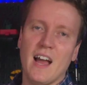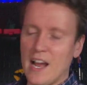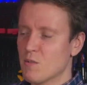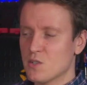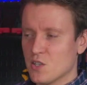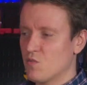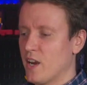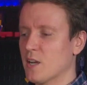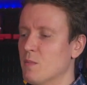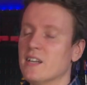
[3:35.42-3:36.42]
I would just
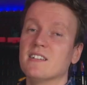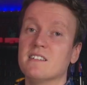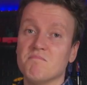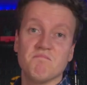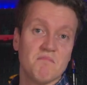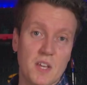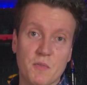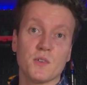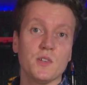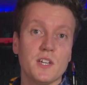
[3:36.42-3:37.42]
recommend, if
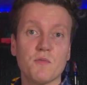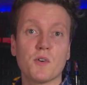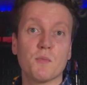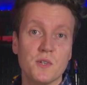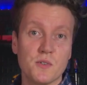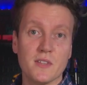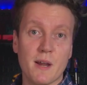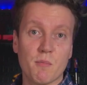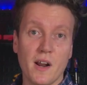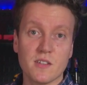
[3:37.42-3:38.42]
you're looking for a printer in
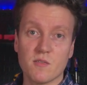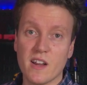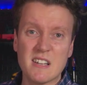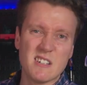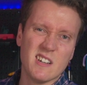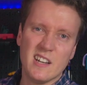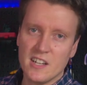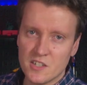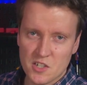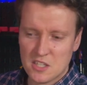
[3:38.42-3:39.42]
that price range,
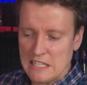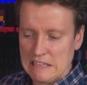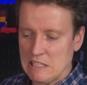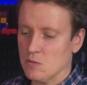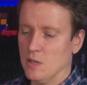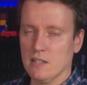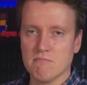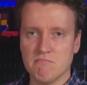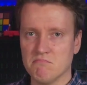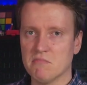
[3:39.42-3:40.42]
just get this one.
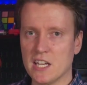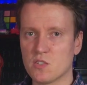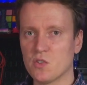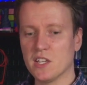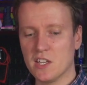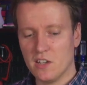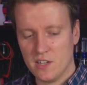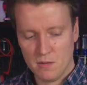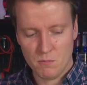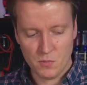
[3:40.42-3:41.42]
It's really
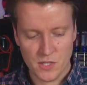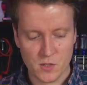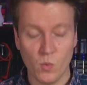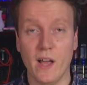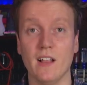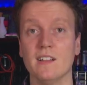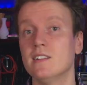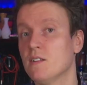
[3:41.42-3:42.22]
good, prints well.